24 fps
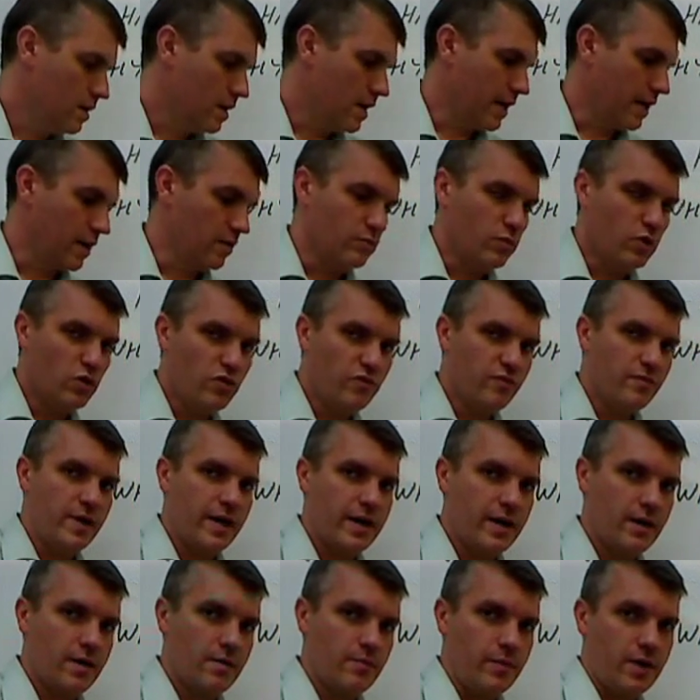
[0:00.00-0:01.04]
I can move
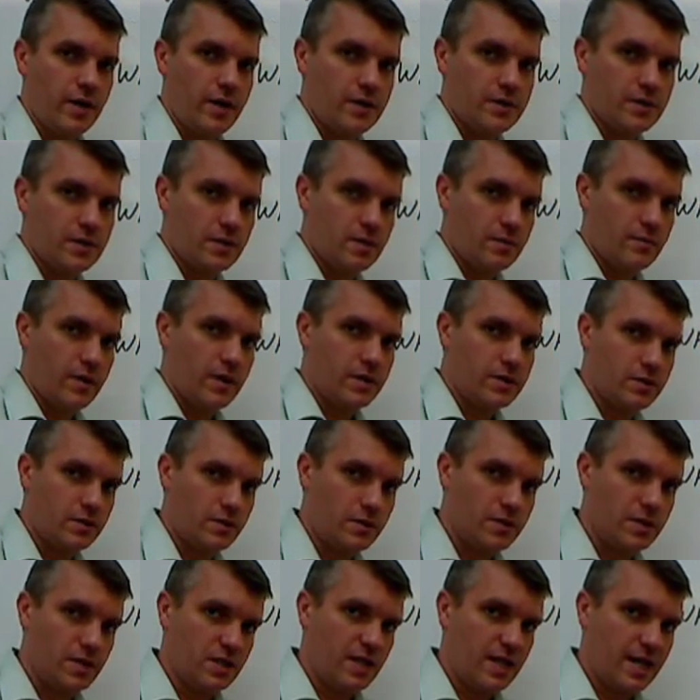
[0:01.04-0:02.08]
my arm because of the
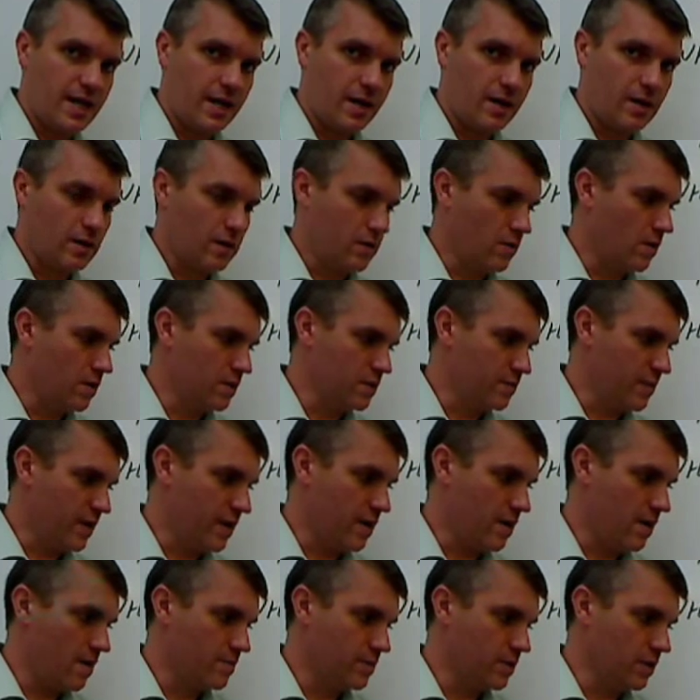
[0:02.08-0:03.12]
muscles, and then I can cause
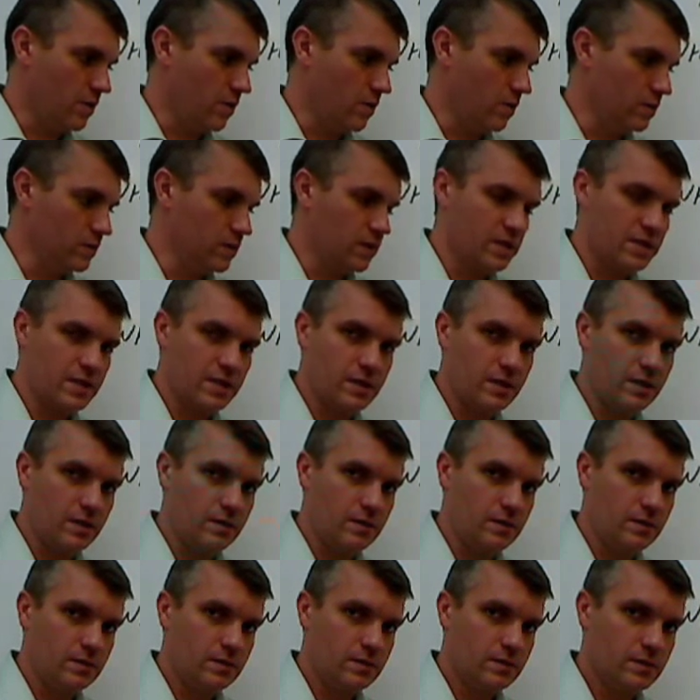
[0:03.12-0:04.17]
my arm to hold
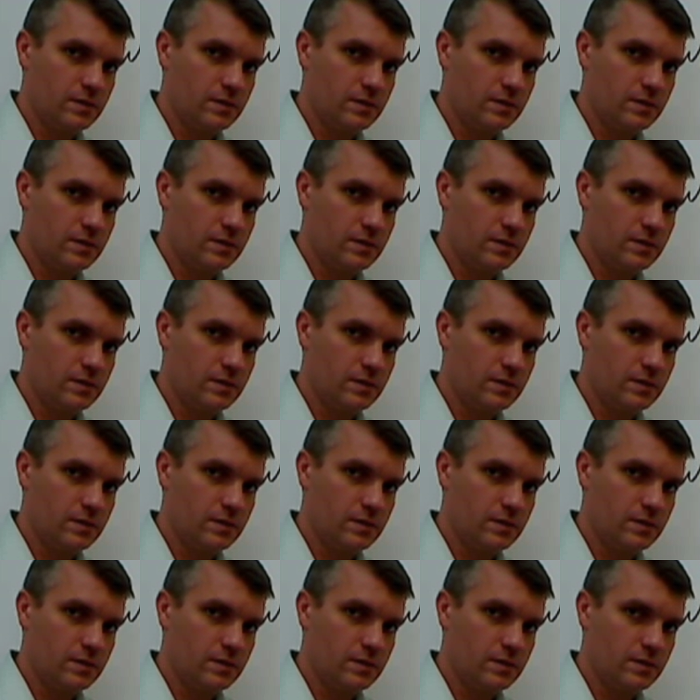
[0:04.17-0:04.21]
still